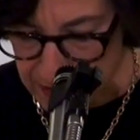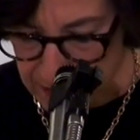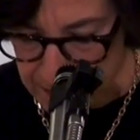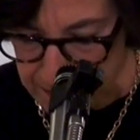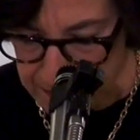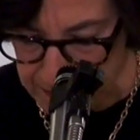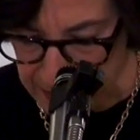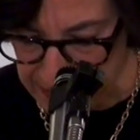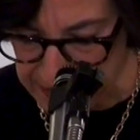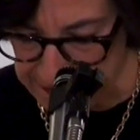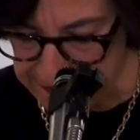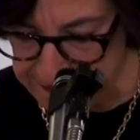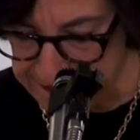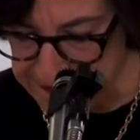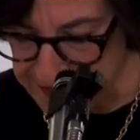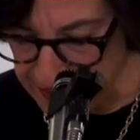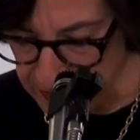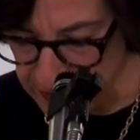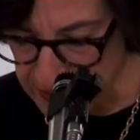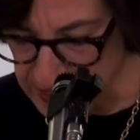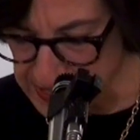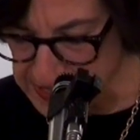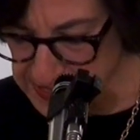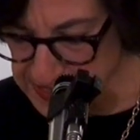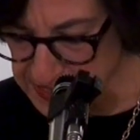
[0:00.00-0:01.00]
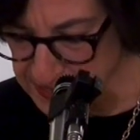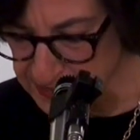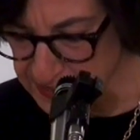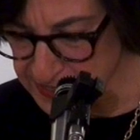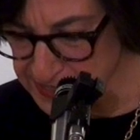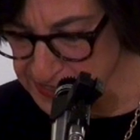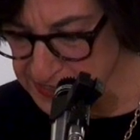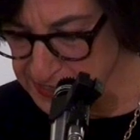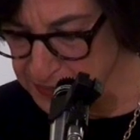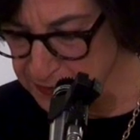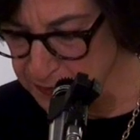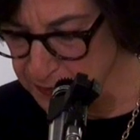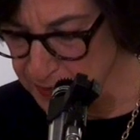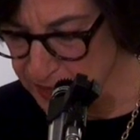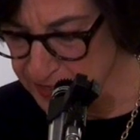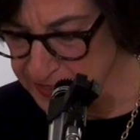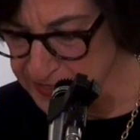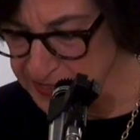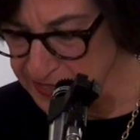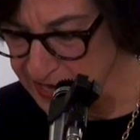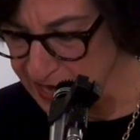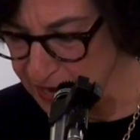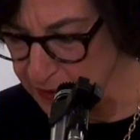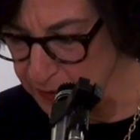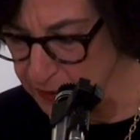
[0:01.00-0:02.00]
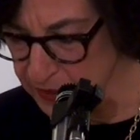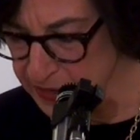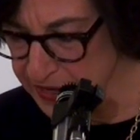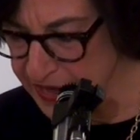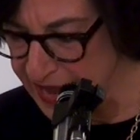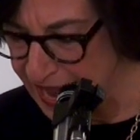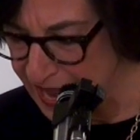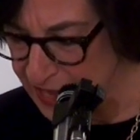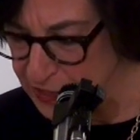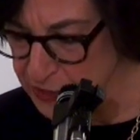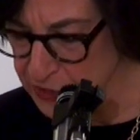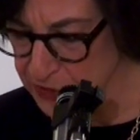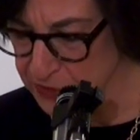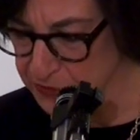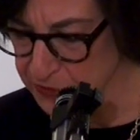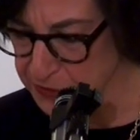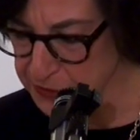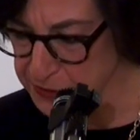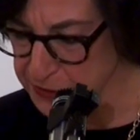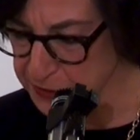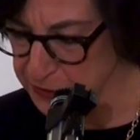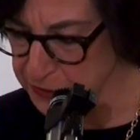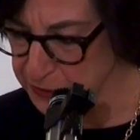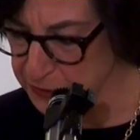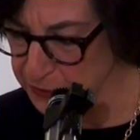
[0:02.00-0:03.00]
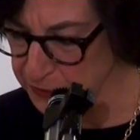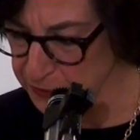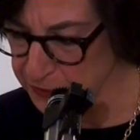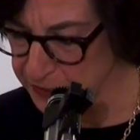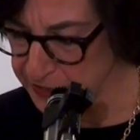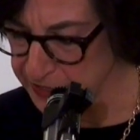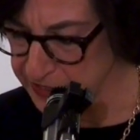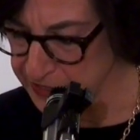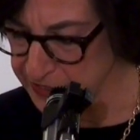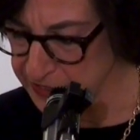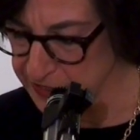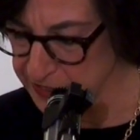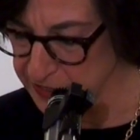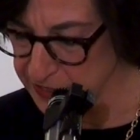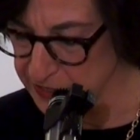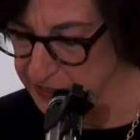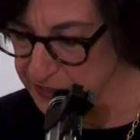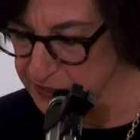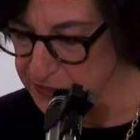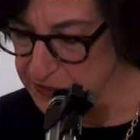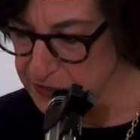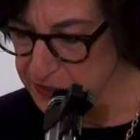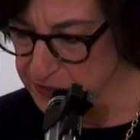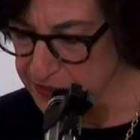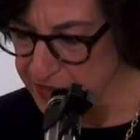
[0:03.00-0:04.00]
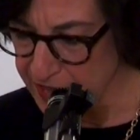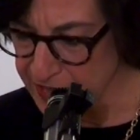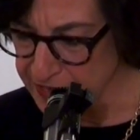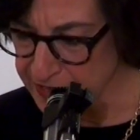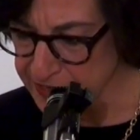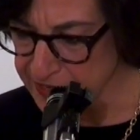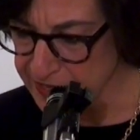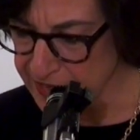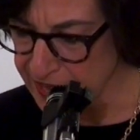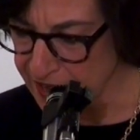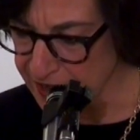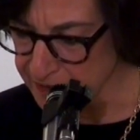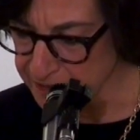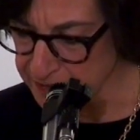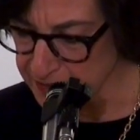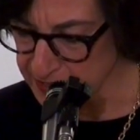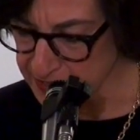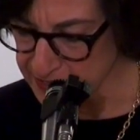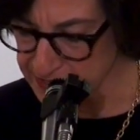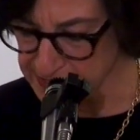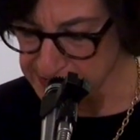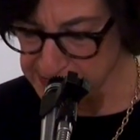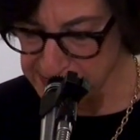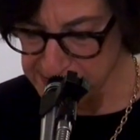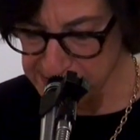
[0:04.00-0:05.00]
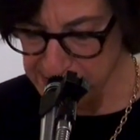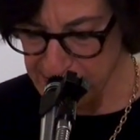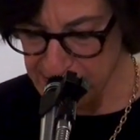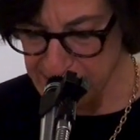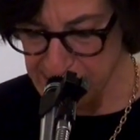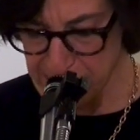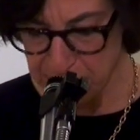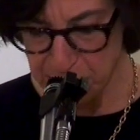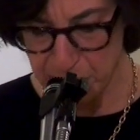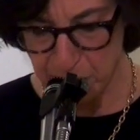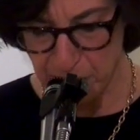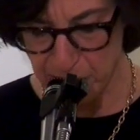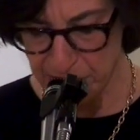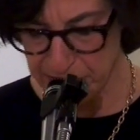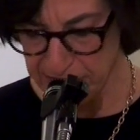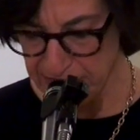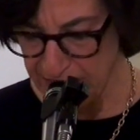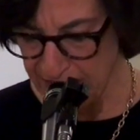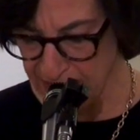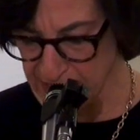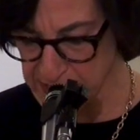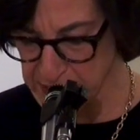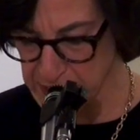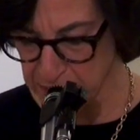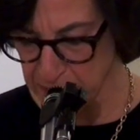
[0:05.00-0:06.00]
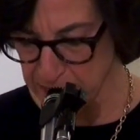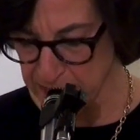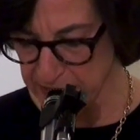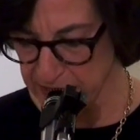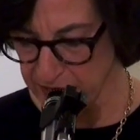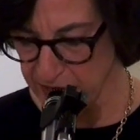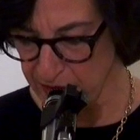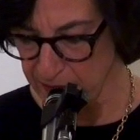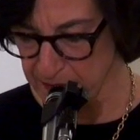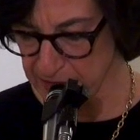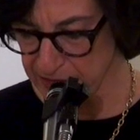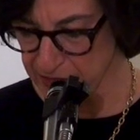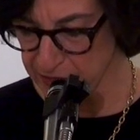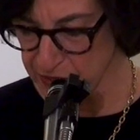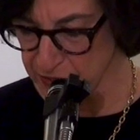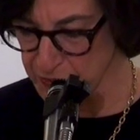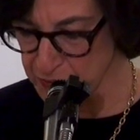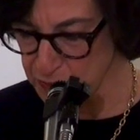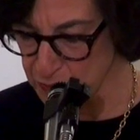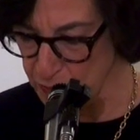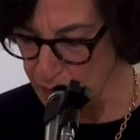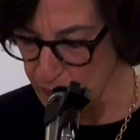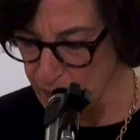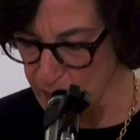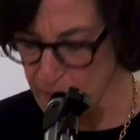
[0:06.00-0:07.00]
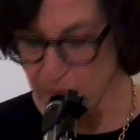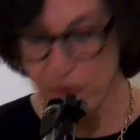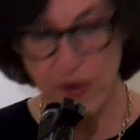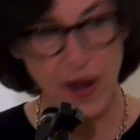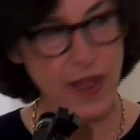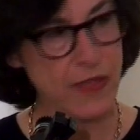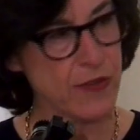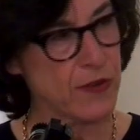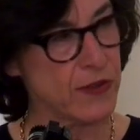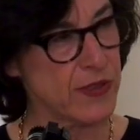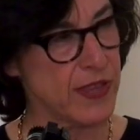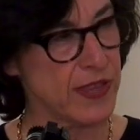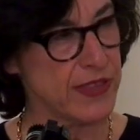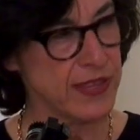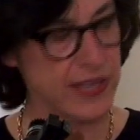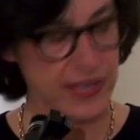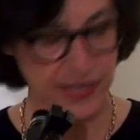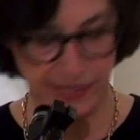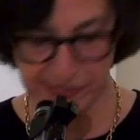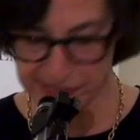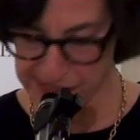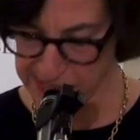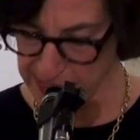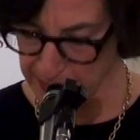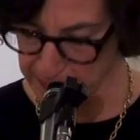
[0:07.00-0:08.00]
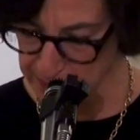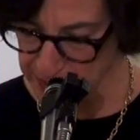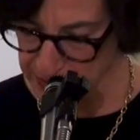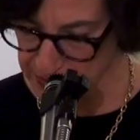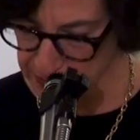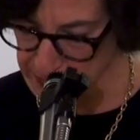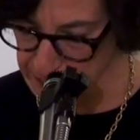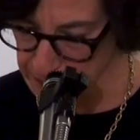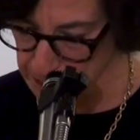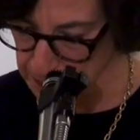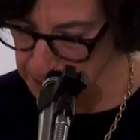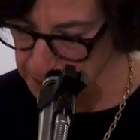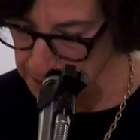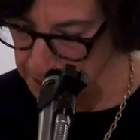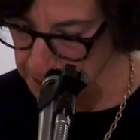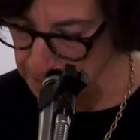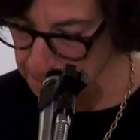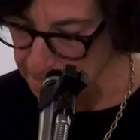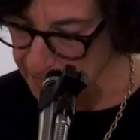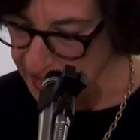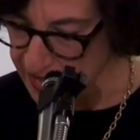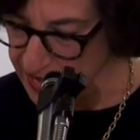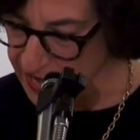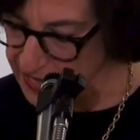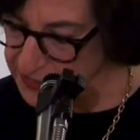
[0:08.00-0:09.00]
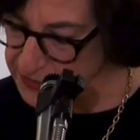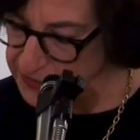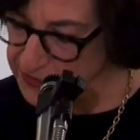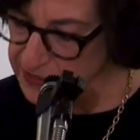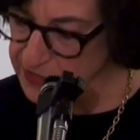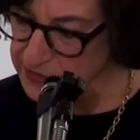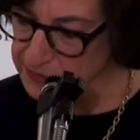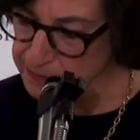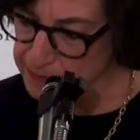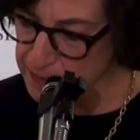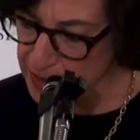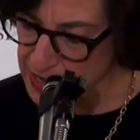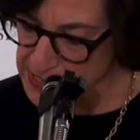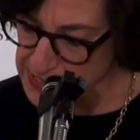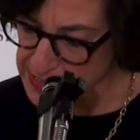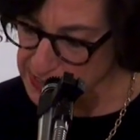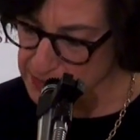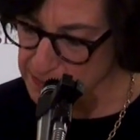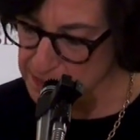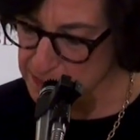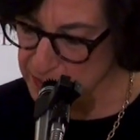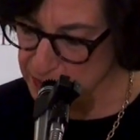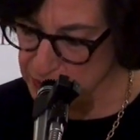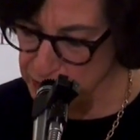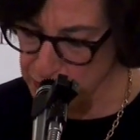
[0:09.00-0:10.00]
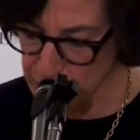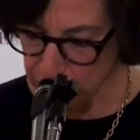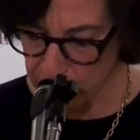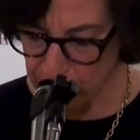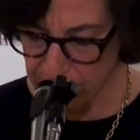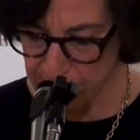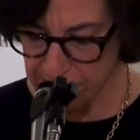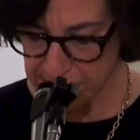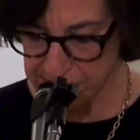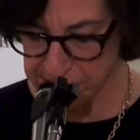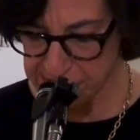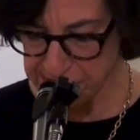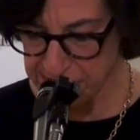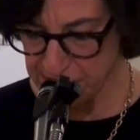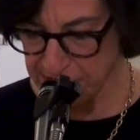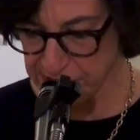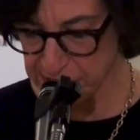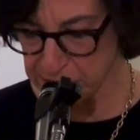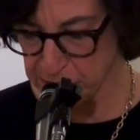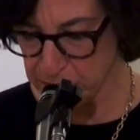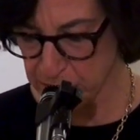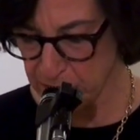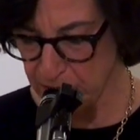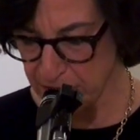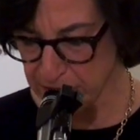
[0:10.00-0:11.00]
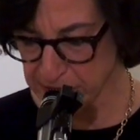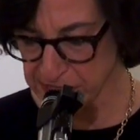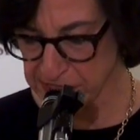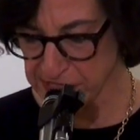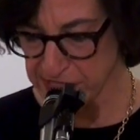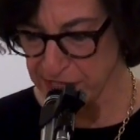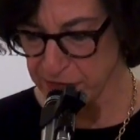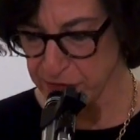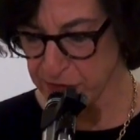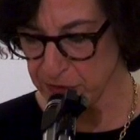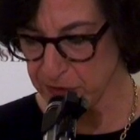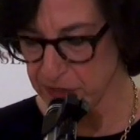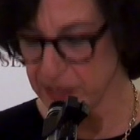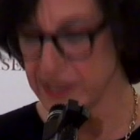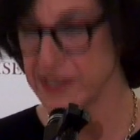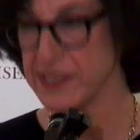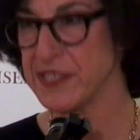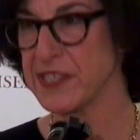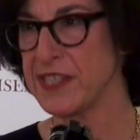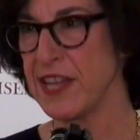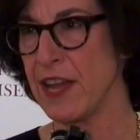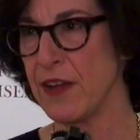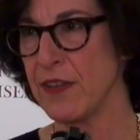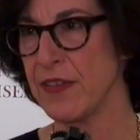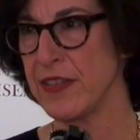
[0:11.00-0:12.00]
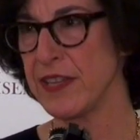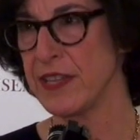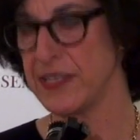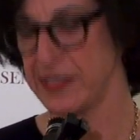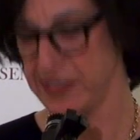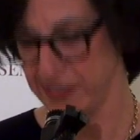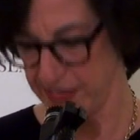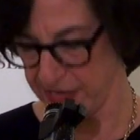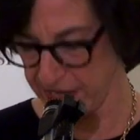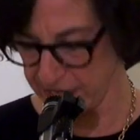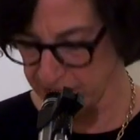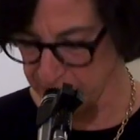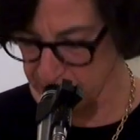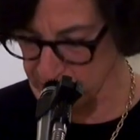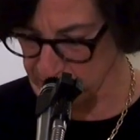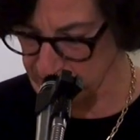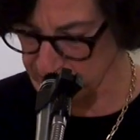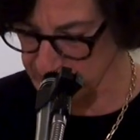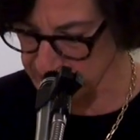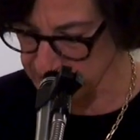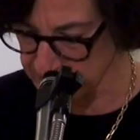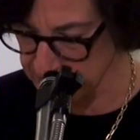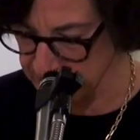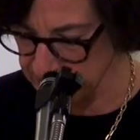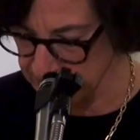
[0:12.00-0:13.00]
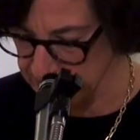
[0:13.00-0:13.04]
but a very serious threat to our national security, to that of the African states, where attacks are becoming the norm rather than the exception, and to the Muslim-majority states throughout Central and Southeast Asia.